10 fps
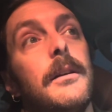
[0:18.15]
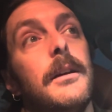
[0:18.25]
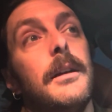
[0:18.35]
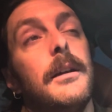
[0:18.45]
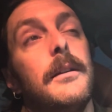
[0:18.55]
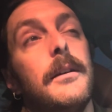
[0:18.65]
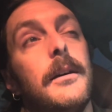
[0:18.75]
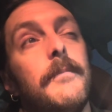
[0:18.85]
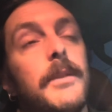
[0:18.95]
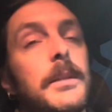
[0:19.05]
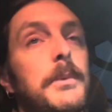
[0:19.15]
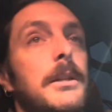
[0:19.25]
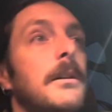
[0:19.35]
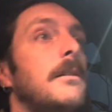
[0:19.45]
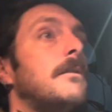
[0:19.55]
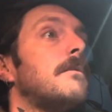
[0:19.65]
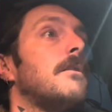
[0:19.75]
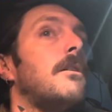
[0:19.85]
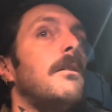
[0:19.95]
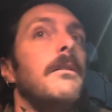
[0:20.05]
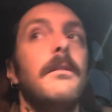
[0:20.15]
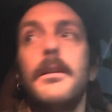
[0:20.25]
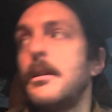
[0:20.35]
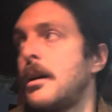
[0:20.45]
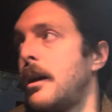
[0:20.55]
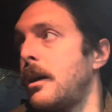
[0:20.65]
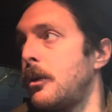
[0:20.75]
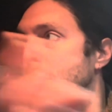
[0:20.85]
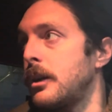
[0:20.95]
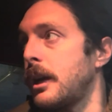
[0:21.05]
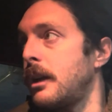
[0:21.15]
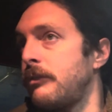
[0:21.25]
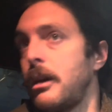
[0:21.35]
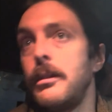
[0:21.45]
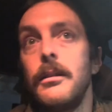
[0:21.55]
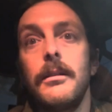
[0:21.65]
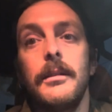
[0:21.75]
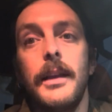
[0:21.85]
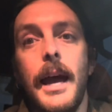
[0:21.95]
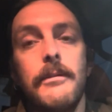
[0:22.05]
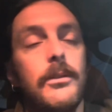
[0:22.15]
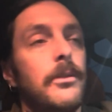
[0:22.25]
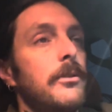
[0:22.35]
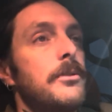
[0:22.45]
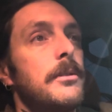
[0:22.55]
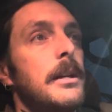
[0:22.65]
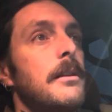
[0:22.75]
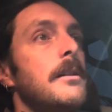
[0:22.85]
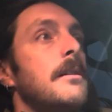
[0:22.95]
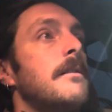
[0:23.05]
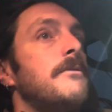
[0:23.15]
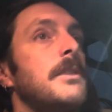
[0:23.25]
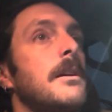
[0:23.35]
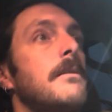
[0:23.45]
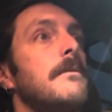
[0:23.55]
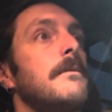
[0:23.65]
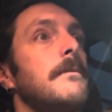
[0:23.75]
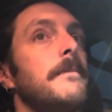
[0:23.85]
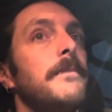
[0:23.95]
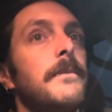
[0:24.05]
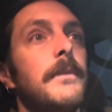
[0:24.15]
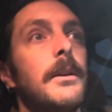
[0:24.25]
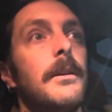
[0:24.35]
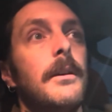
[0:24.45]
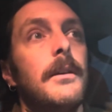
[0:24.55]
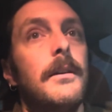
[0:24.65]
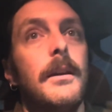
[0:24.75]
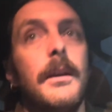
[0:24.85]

And it's because I work kind of out here in the agriculture area of town.